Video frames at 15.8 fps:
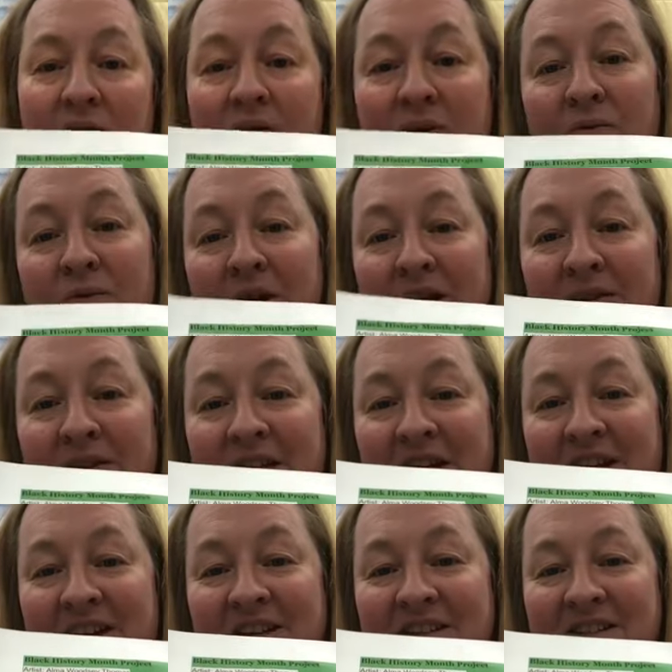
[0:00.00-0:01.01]
around
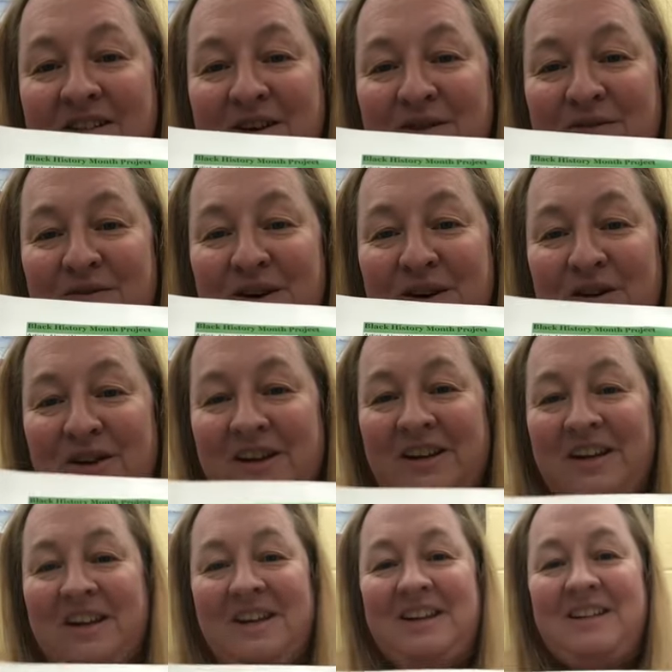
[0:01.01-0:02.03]
it. So very
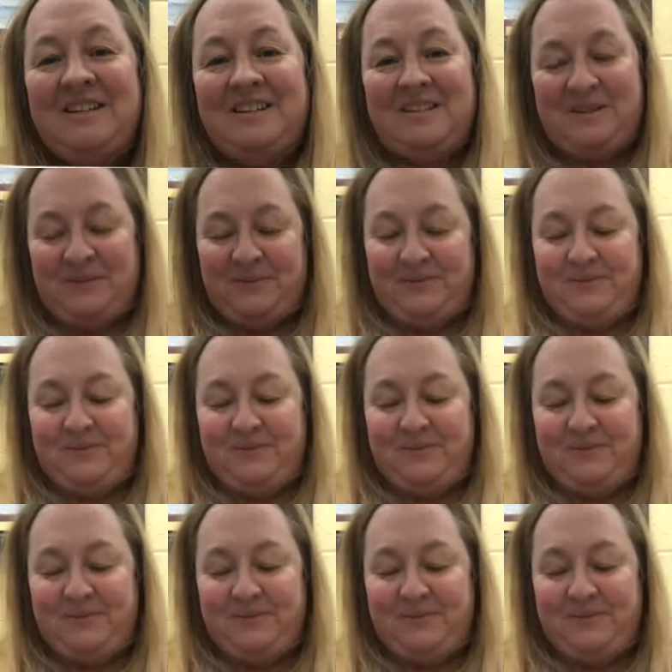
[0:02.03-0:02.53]
neat.